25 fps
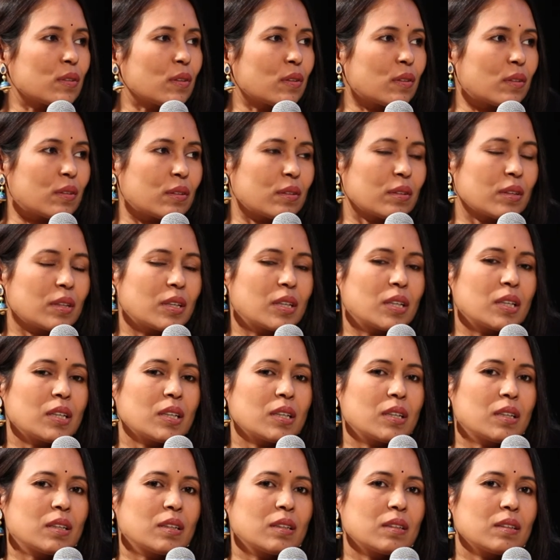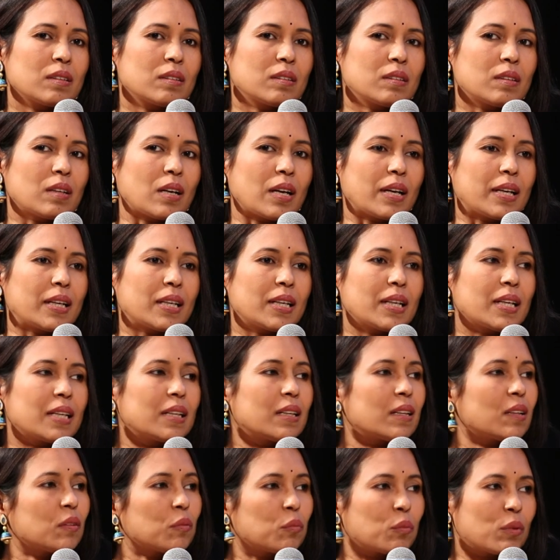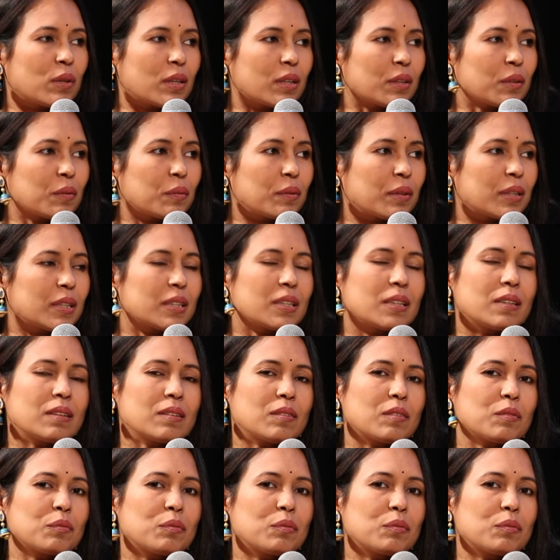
or... I can work with.